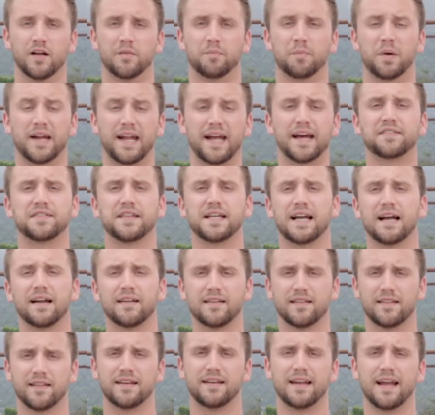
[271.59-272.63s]
but at the end
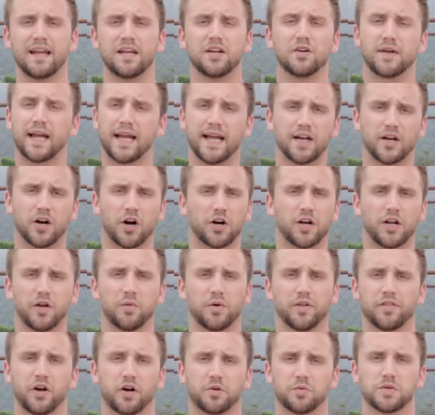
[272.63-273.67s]
of the day, you can't argue
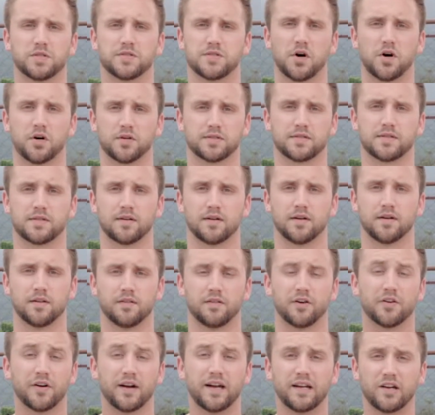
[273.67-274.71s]
with our results.
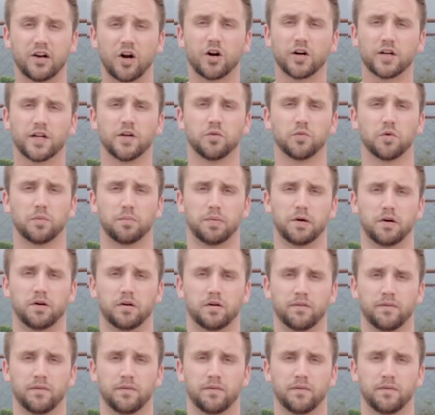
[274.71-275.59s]
They're inarguable.